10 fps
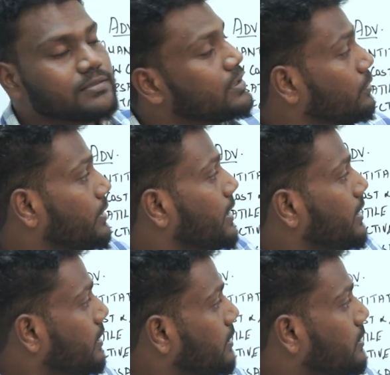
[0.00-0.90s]

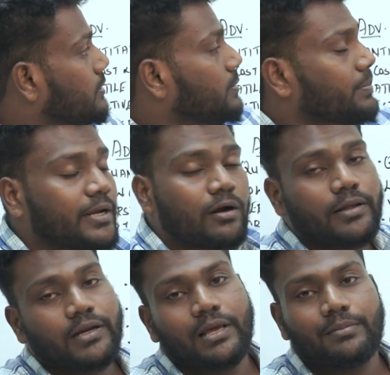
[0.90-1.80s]
Survey, the
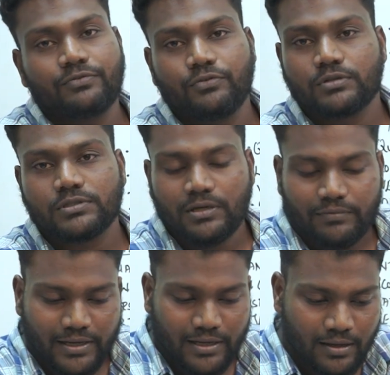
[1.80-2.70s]
Periodic Labor Force
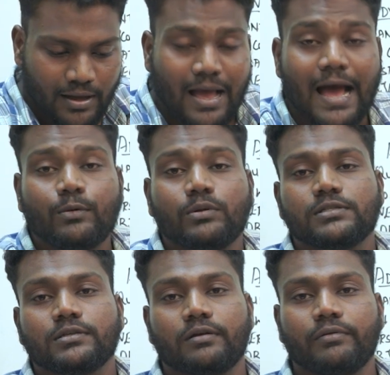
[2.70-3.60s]
Survey, Annual
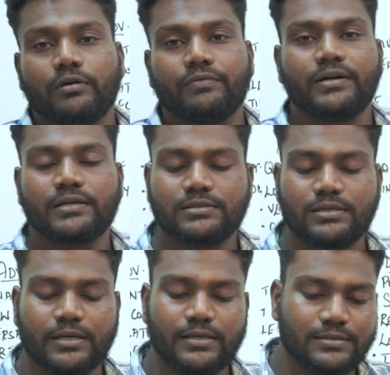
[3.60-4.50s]
Survey of
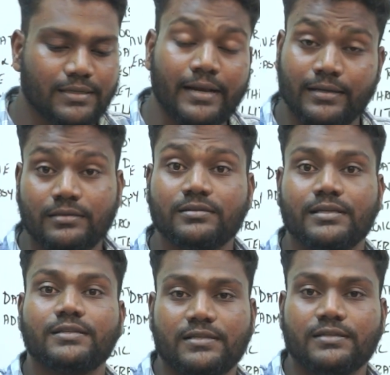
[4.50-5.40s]
Industries, and the
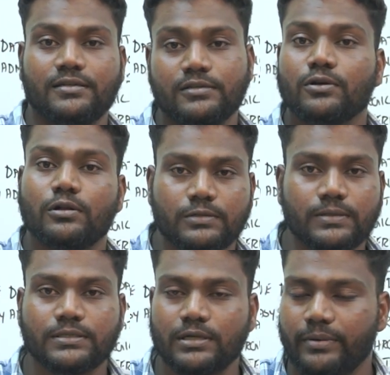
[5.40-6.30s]
Census. It is
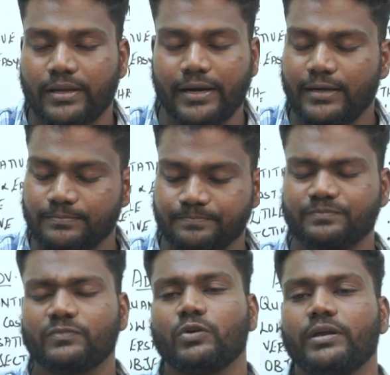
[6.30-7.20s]
also a survey,
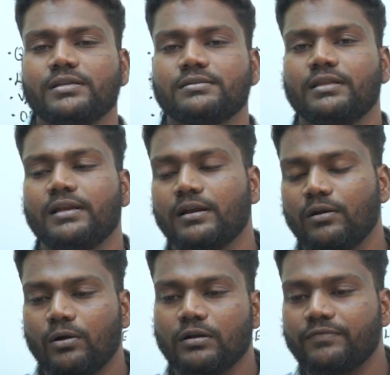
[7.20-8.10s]
right? So yes, there are a
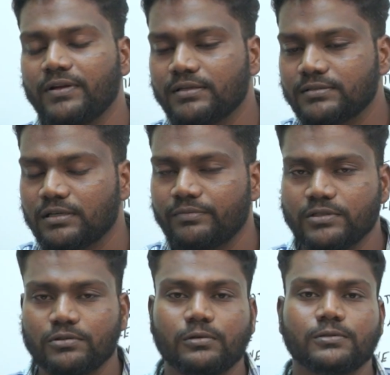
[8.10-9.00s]
lot of other
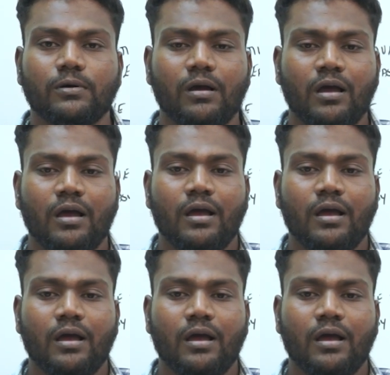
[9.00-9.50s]
surveys also.